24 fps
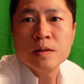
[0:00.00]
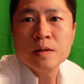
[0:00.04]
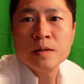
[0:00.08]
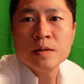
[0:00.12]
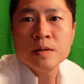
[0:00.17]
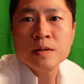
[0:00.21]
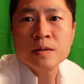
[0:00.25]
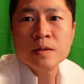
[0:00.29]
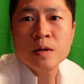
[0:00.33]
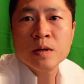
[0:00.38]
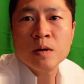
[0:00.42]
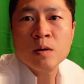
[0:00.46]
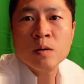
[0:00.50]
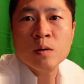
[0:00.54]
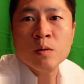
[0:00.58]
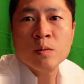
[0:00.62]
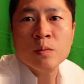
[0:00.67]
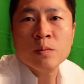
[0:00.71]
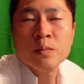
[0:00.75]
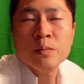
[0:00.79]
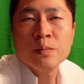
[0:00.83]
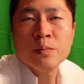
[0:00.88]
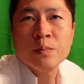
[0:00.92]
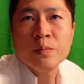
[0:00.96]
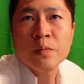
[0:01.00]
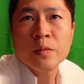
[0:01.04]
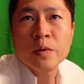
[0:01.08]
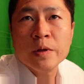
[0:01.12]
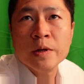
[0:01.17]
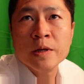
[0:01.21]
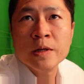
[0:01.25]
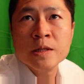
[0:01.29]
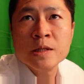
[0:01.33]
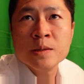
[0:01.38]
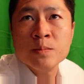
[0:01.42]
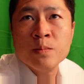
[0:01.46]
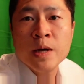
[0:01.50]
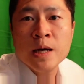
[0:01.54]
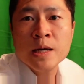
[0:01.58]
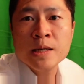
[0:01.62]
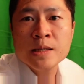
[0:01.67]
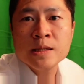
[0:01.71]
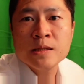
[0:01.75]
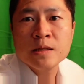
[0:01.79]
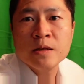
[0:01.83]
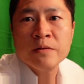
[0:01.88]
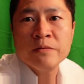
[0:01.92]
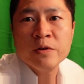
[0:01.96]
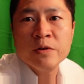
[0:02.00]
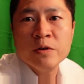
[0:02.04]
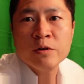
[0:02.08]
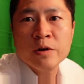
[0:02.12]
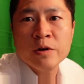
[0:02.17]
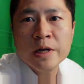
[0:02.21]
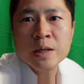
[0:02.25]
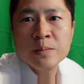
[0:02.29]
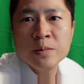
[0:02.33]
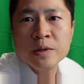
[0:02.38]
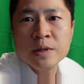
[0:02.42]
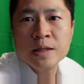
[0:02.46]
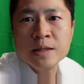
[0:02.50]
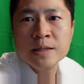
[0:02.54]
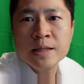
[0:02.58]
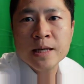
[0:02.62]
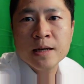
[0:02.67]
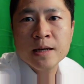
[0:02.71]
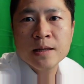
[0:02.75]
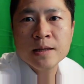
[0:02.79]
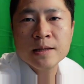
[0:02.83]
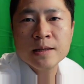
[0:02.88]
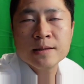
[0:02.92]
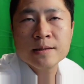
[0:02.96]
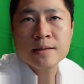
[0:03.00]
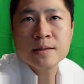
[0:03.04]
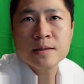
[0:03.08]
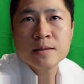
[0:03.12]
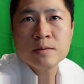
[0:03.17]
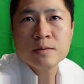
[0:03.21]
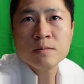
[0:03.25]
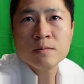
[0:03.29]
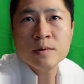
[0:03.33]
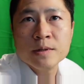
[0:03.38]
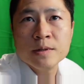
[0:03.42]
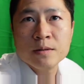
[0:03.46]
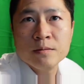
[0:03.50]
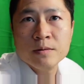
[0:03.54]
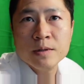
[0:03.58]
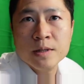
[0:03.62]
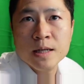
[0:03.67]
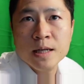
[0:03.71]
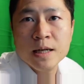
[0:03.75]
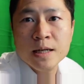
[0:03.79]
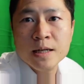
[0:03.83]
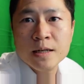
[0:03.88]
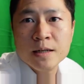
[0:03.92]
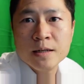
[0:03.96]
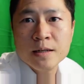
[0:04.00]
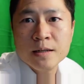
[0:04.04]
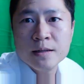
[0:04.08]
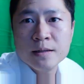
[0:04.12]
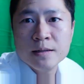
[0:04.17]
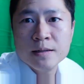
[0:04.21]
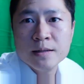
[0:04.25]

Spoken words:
So it's best if you are able to tell it what's going on.